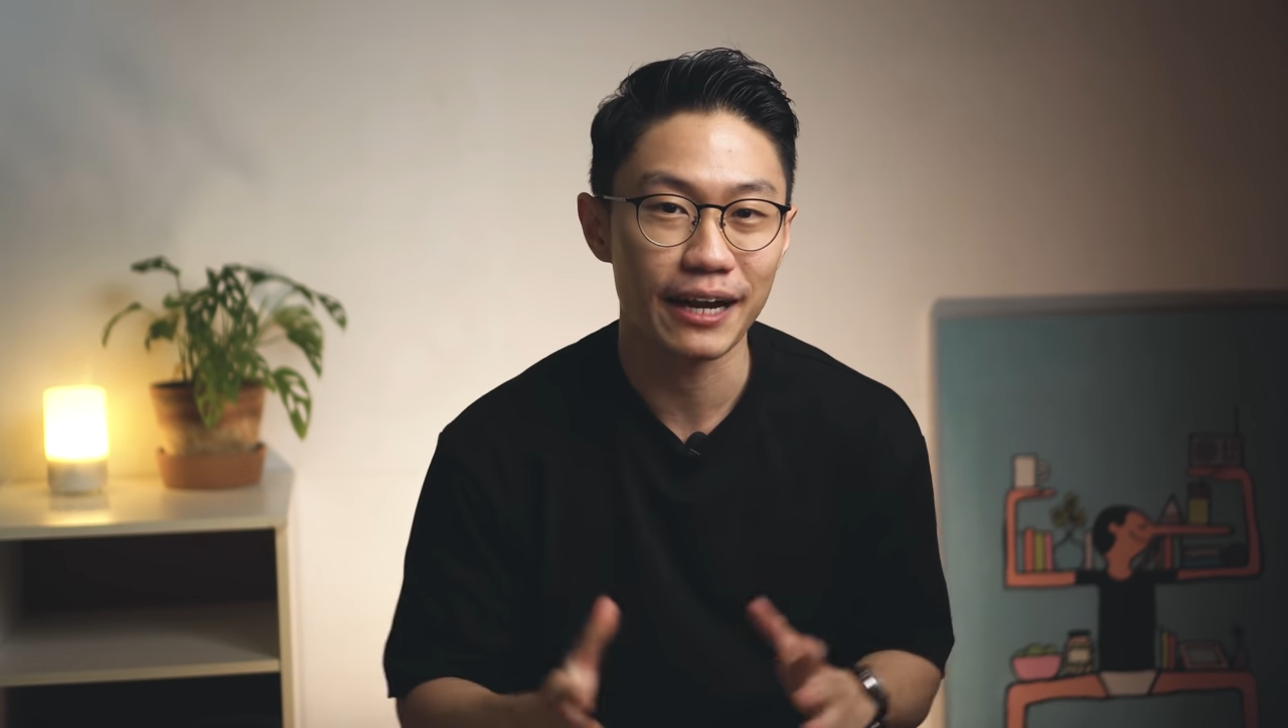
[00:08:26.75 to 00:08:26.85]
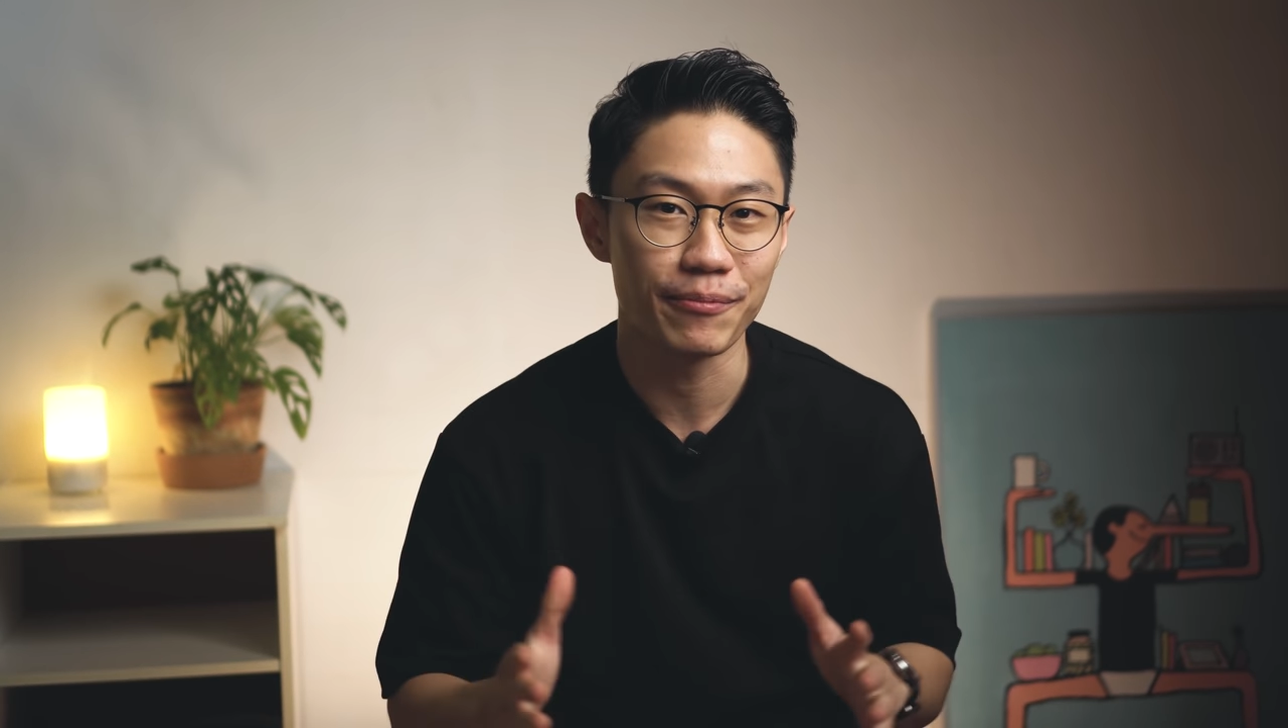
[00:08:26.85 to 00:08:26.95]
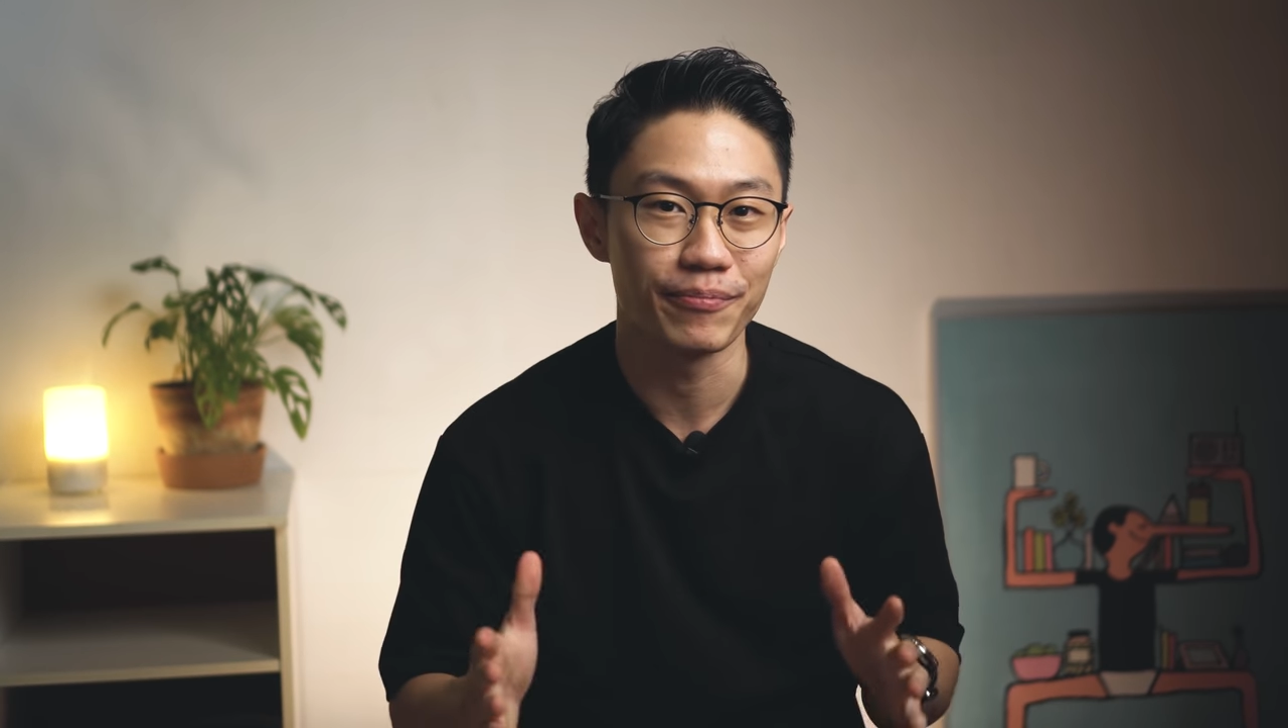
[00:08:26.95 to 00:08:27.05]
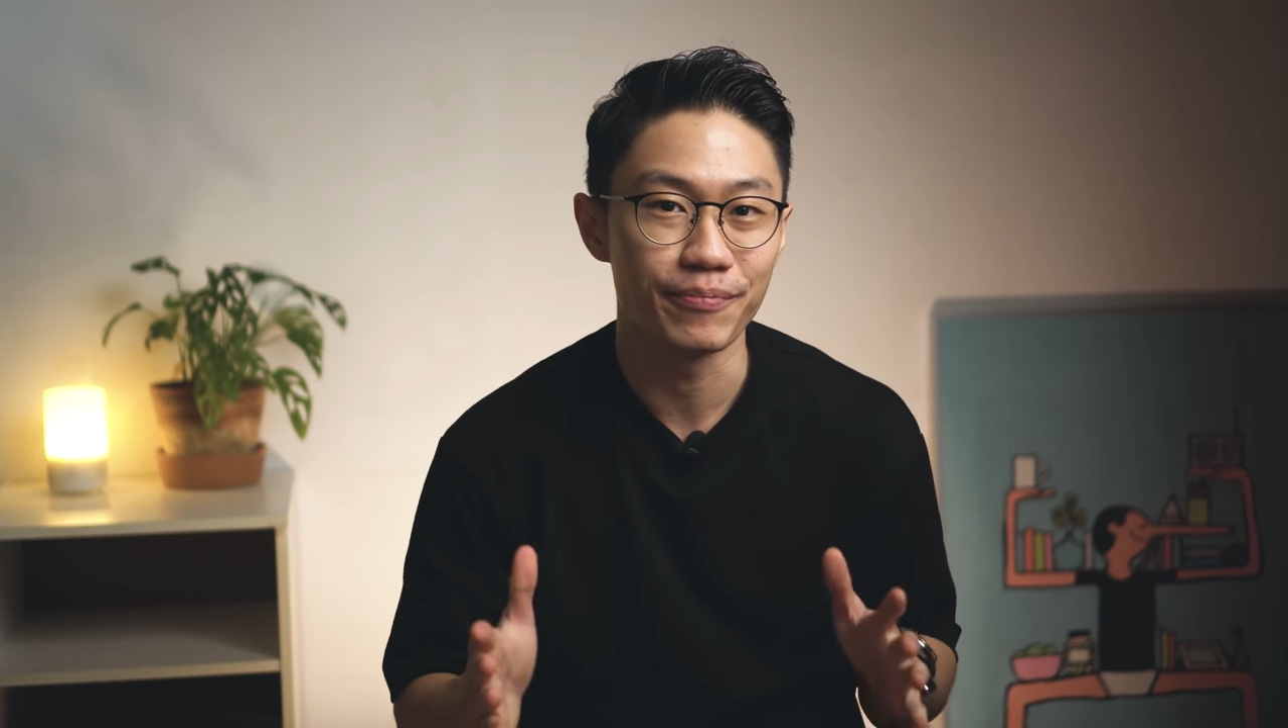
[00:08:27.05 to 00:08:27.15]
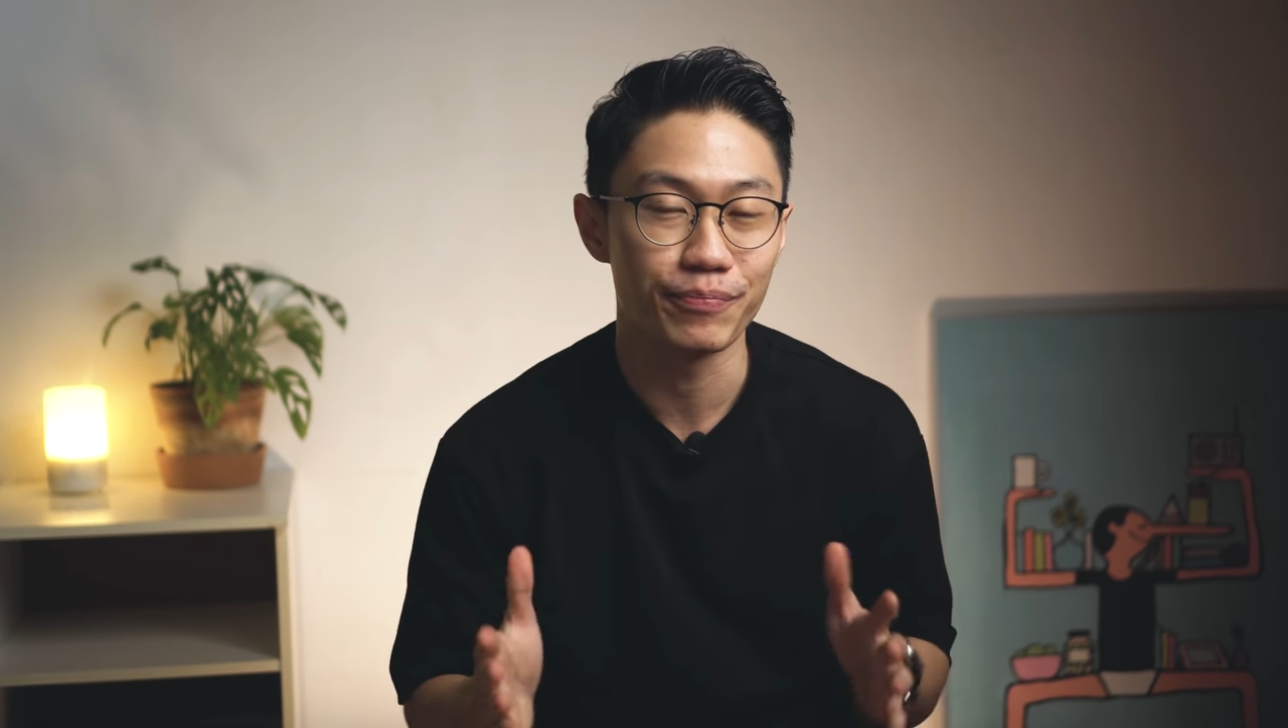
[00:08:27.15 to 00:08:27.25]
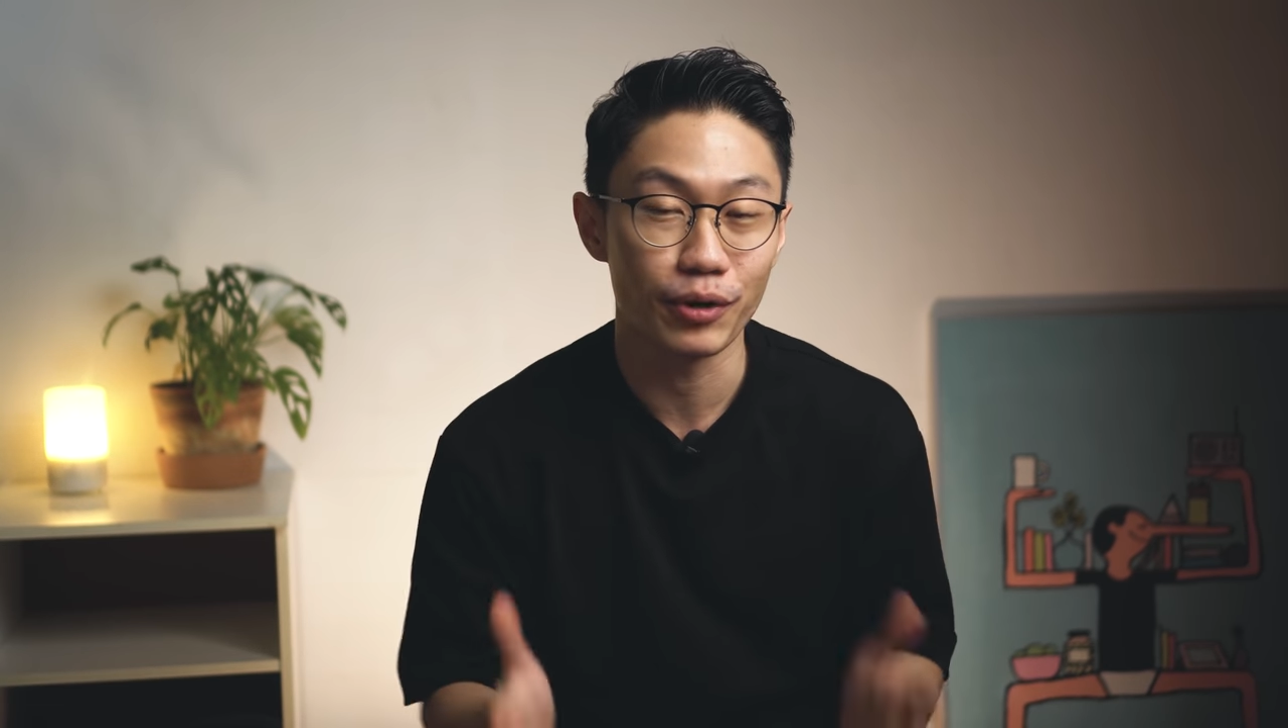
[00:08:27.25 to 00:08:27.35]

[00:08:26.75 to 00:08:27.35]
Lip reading: I'm